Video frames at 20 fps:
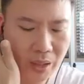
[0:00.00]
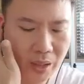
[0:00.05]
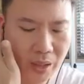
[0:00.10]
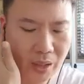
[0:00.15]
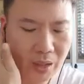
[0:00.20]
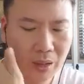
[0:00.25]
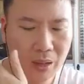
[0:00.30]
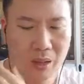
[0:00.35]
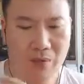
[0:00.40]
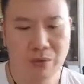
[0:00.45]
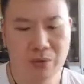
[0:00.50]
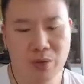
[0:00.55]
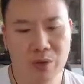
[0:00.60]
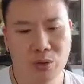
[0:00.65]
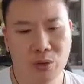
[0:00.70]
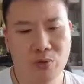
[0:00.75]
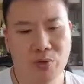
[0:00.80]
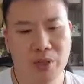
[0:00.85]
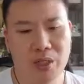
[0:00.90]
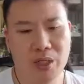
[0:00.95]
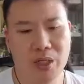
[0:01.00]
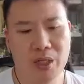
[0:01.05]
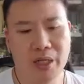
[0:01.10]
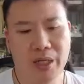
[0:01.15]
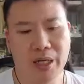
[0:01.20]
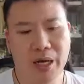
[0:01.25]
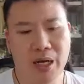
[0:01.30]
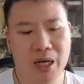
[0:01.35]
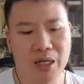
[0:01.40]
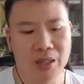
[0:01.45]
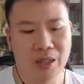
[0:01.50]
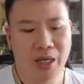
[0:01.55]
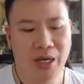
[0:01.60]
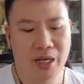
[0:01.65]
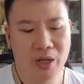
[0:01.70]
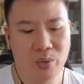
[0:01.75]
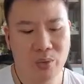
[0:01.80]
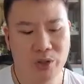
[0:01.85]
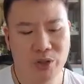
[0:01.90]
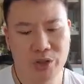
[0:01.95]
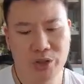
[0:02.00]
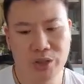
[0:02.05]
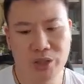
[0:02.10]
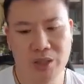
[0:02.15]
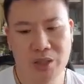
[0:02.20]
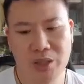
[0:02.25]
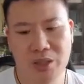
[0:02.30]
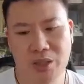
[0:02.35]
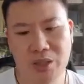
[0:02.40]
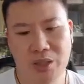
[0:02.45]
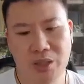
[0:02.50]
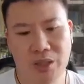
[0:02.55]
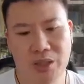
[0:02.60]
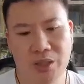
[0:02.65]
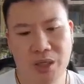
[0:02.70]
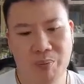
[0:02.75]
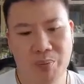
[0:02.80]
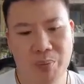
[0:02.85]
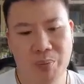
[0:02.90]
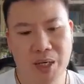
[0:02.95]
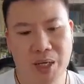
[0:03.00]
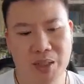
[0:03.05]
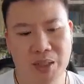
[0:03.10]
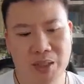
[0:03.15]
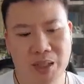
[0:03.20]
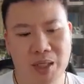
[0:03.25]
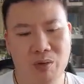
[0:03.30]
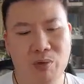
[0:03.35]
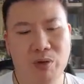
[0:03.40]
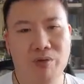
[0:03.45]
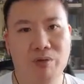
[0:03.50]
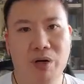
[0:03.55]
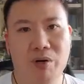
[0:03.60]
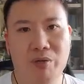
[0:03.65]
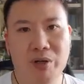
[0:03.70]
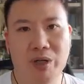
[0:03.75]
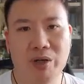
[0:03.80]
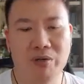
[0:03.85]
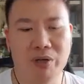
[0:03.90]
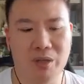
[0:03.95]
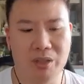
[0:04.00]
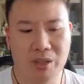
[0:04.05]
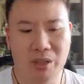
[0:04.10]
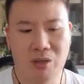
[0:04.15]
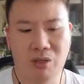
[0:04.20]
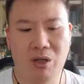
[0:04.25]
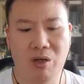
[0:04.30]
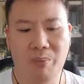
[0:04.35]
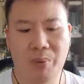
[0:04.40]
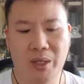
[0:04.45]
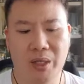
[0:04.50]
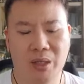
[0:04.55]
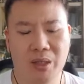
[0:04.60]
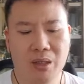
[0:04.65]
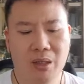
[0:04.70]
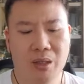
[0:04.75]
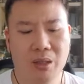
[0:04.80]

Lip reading: Now, of course, over here, there are 10 questions that people are asking revolving around this topic.